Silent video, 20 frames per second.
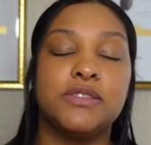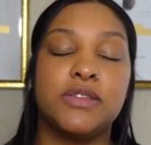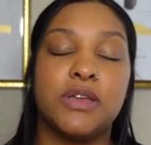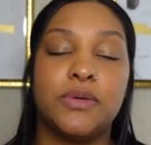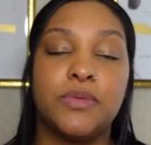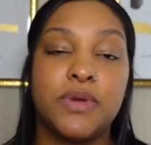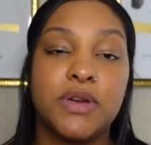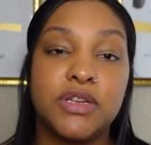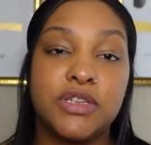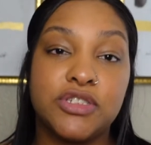So I
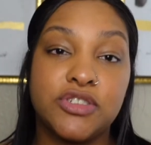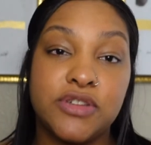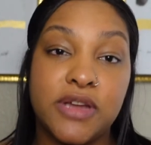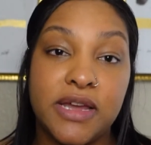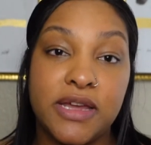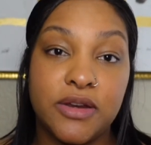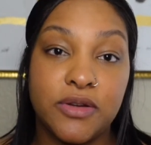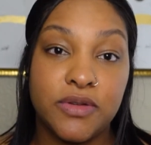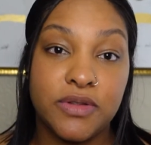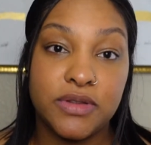wanted to try
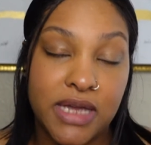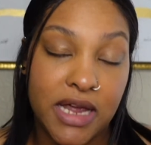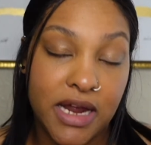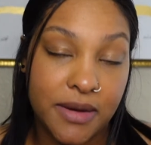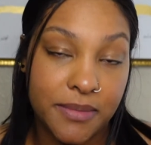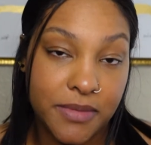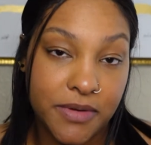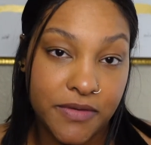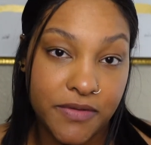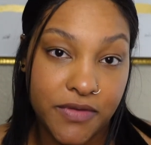it on
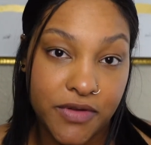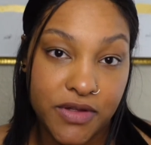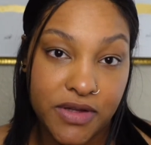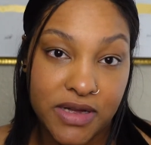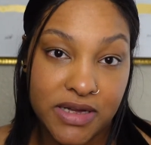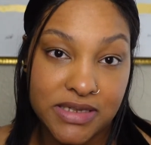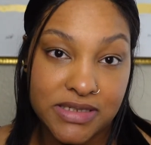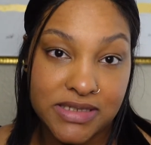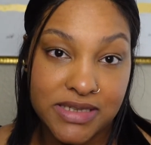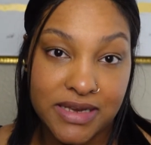camera for you
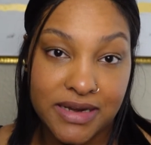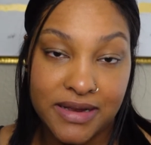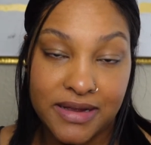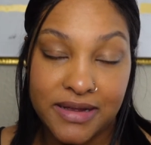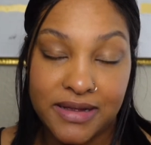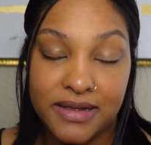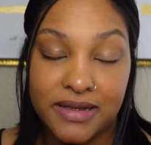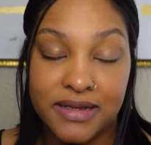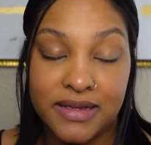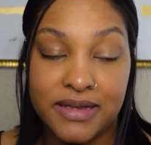guys
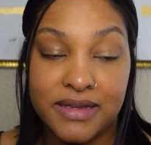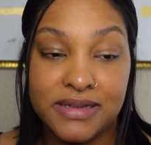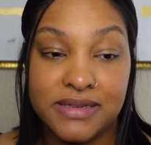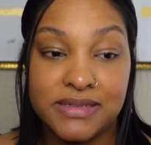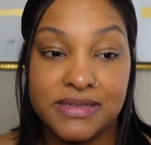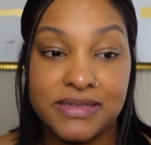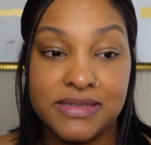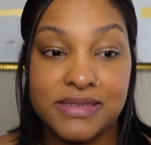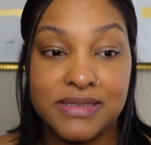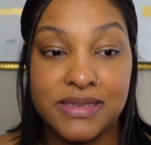today,
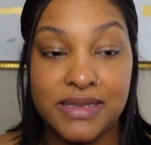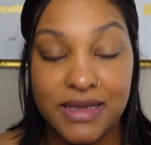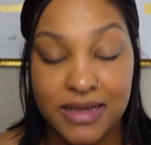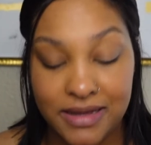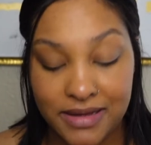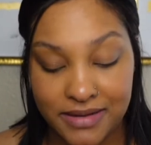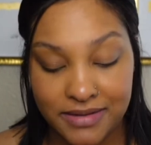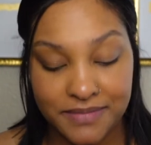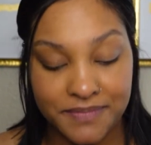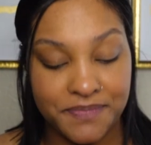and
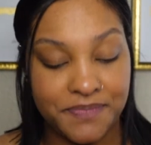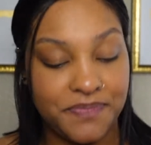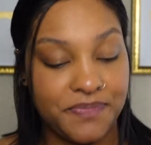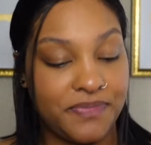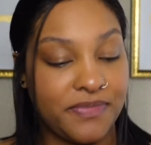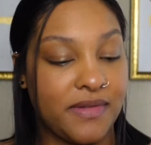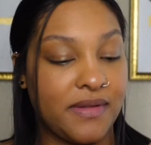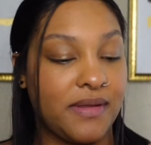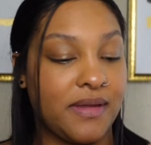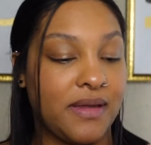yeah,
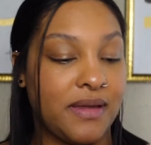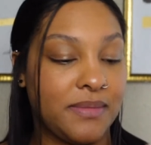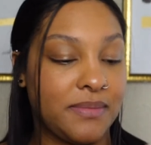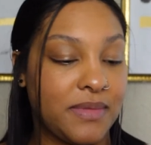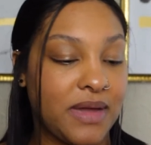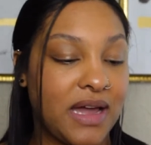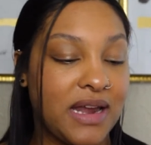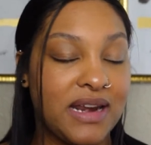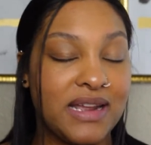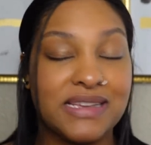
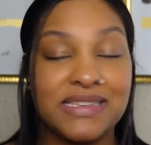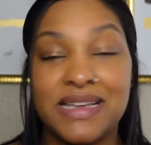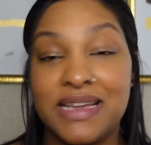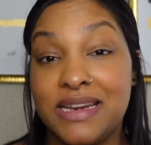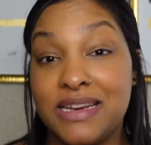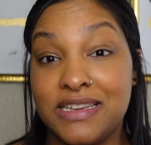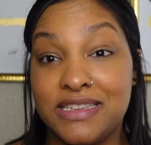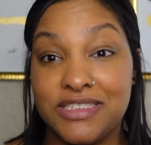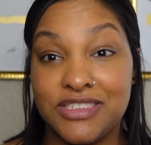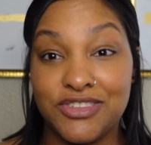kind of
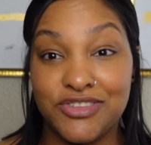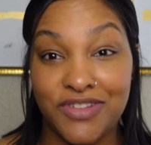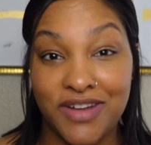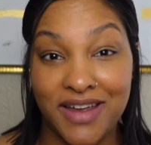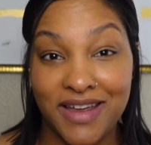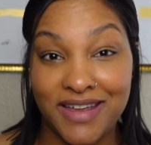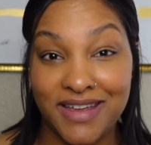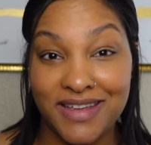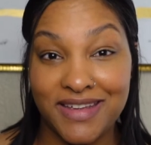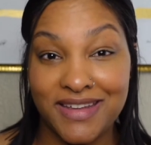excited to
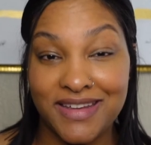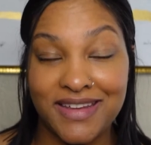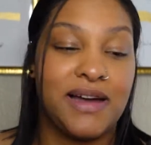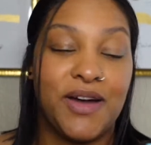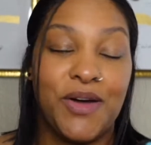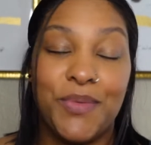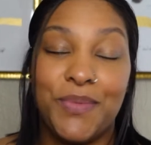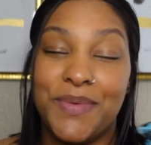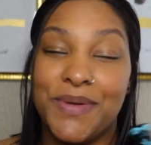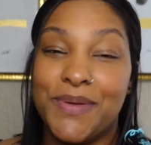try it.
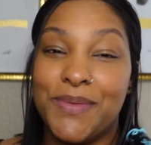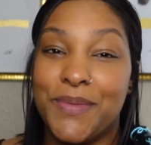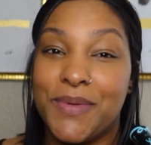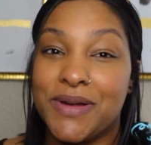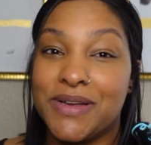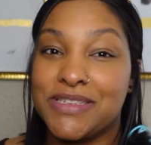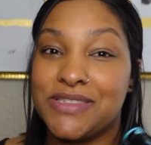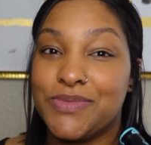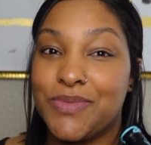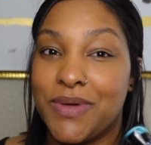Hope it
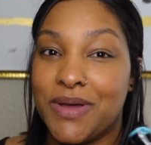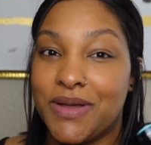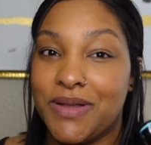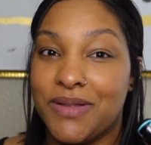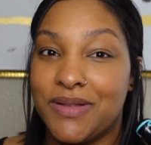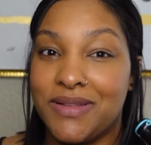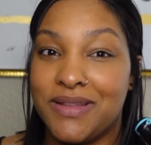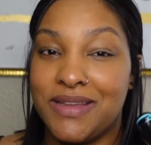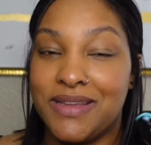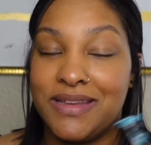works
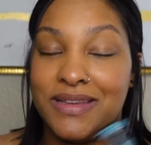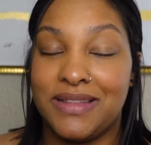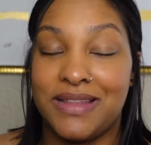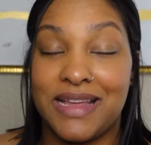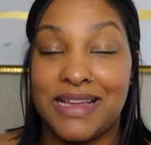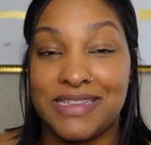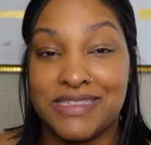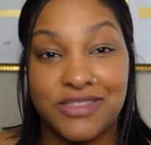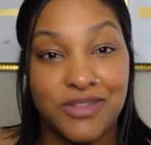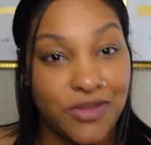well and it
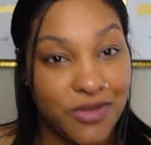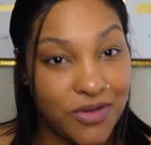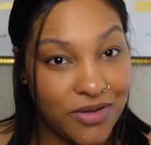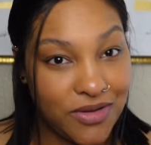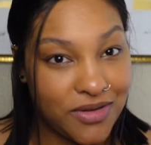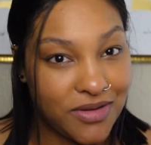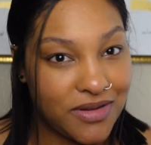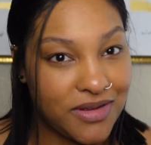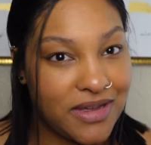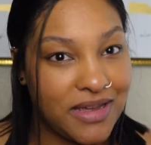lasts
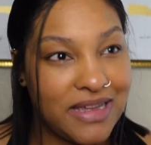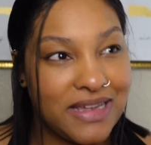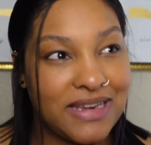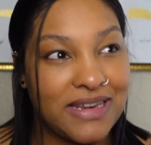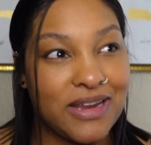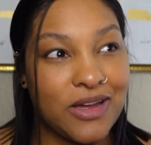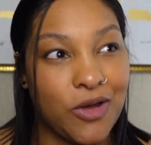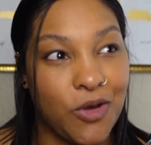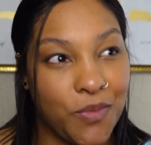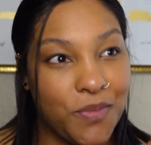long, and I
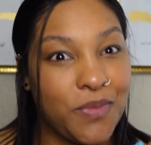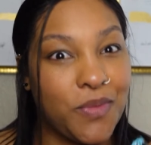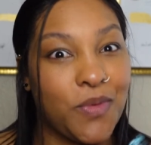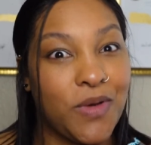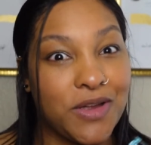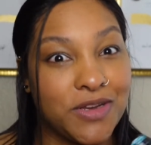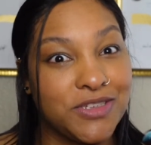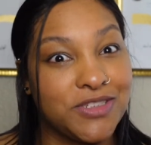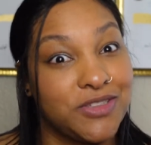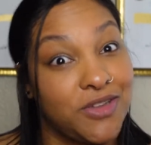hope it
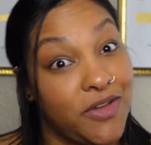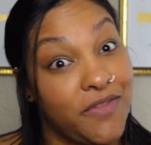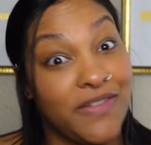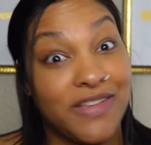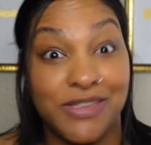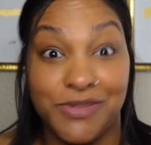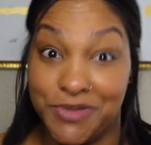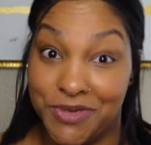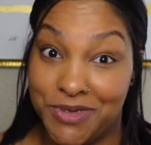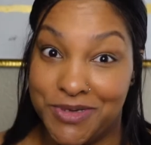washes off
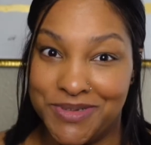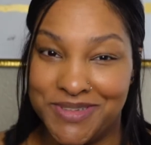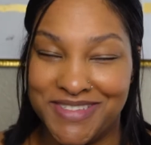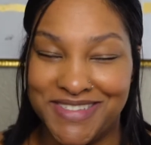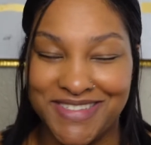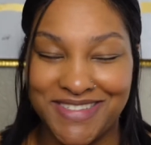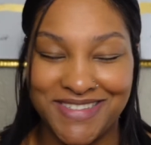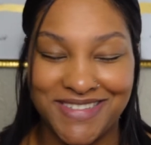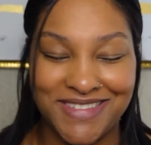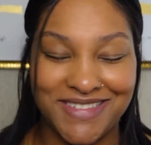as well.
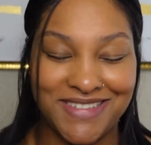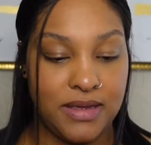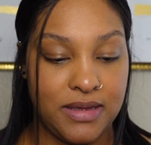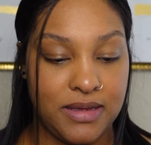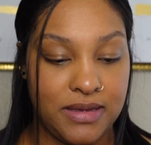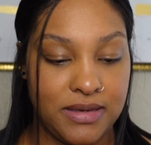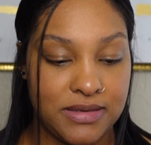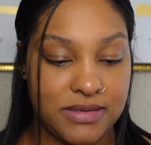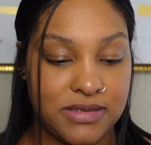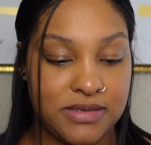
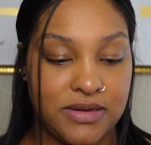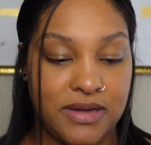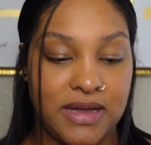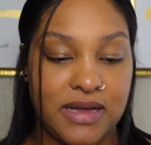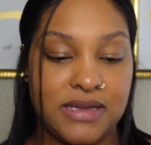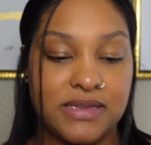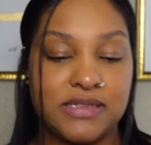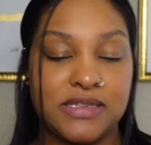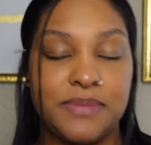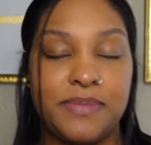Still
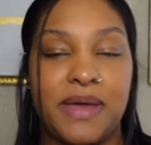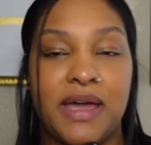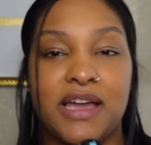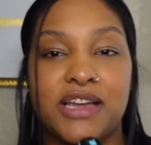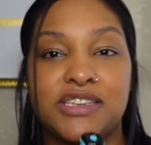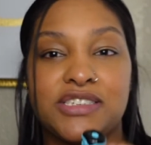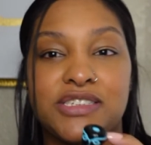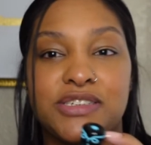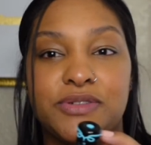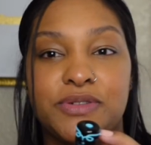has the
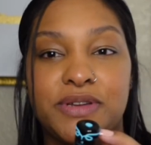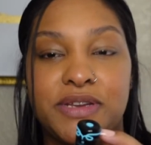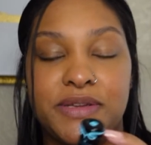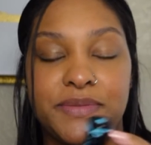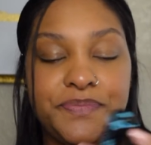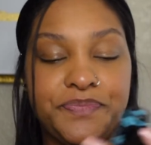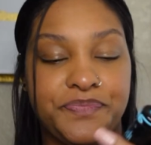packaging on it.